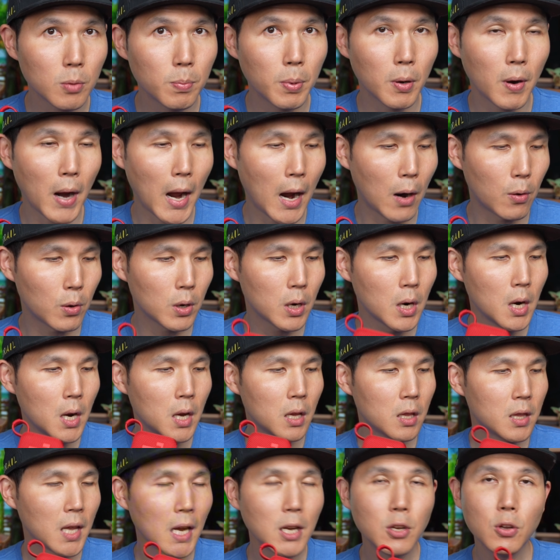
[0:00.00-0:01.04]
per hour
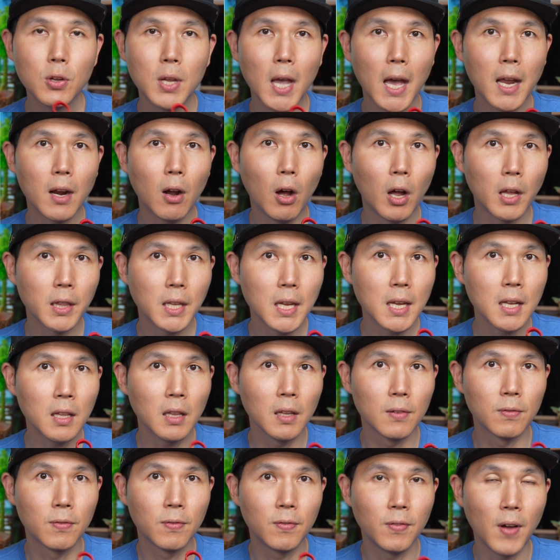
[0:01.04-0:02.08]
than you get on the
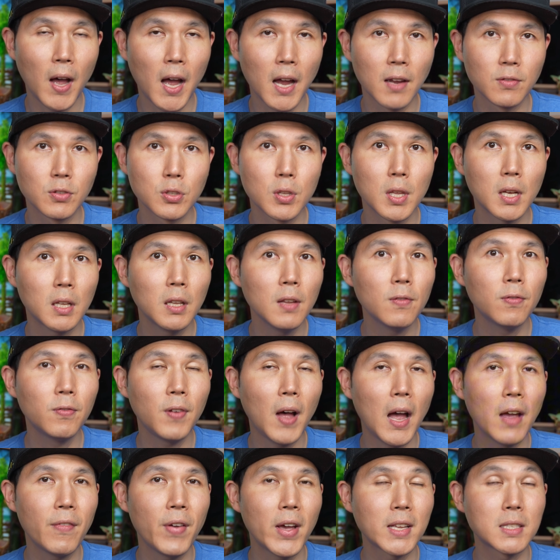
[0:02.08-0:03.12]
Clip 5. So the Clip
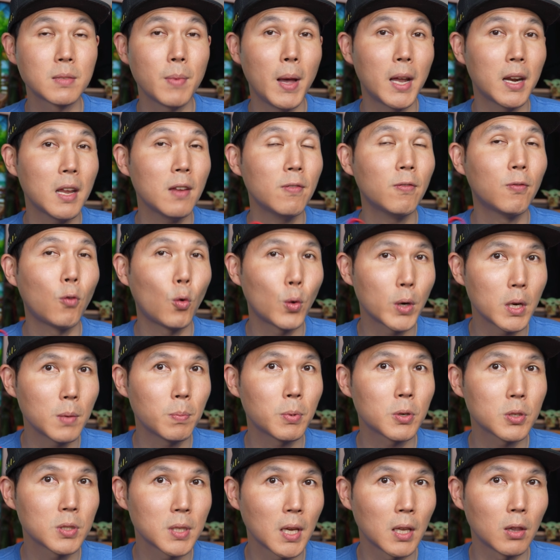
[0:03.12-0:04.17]
5 has about a
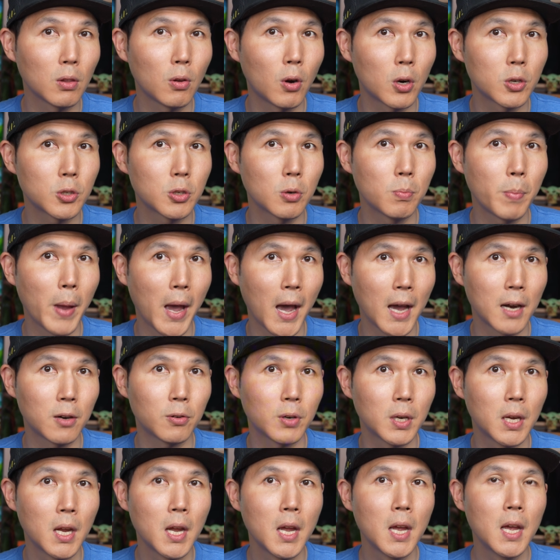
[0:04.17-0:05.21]
40% larger
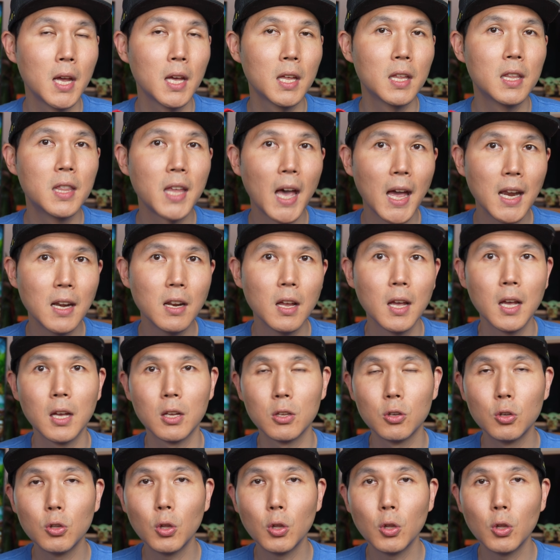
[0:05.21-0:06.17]
battery. Then you